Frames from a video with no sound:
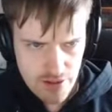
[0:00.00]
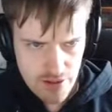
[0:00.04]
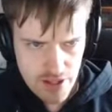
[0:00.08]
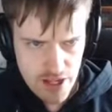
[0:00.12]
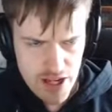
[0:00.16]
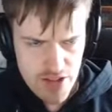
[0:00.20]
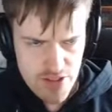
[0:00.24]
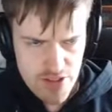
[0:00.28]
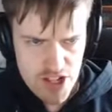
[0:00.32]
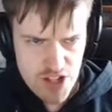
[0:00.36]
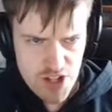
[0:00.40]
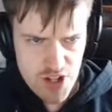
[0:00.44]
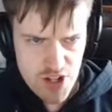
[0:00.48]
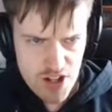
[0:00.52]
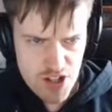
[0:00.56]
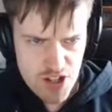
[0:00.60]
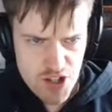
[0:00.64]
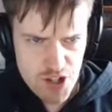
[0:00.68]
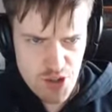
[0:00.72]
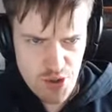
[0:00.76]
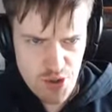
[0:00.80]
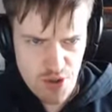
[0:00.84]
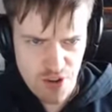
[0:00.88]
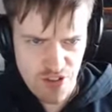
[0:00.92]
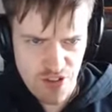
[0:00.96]
Hey, these guys
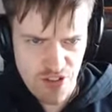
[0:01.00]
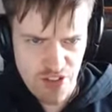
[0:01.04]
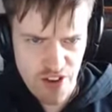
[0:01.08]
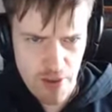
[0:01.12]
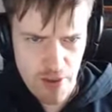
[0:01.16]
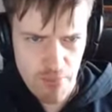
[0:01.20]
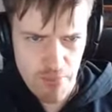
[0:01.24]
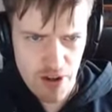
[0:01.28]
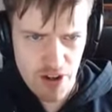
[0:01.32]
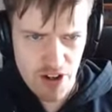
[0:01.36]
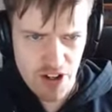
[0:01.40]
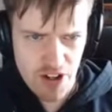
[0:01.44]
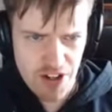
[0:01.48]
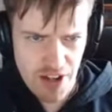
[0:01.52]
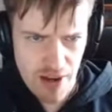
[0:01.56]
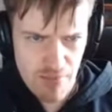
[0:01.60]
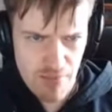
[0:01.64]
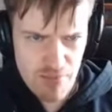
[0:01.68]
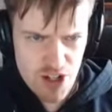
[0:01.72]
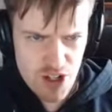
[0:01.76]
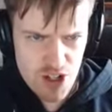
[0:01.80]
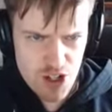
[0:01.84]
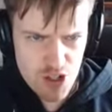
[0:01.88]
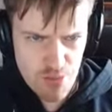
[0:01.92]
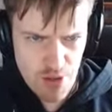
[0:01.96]
are doing a fair bit of
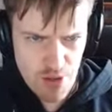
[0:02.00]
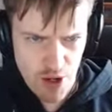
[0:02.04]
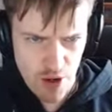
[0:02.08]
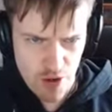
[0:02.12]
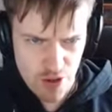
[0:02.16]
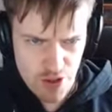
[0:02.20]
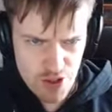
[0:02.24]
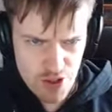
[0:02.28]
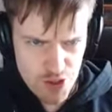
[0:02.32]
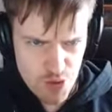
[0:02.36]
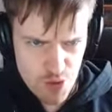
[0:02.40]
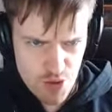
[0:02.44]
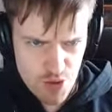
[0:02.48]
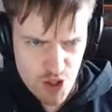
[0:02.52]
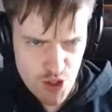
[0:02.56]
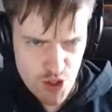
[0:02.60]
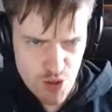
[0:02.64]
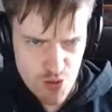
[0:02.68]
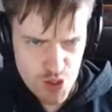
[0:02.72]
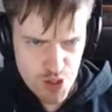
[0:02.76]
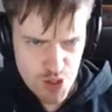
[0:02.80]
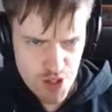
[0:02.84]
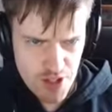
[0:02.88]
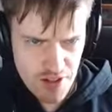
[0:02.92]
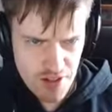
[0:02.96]
damage, to be honest, with
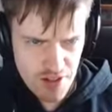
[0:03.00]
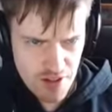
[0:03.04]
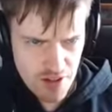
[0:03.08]
shooting.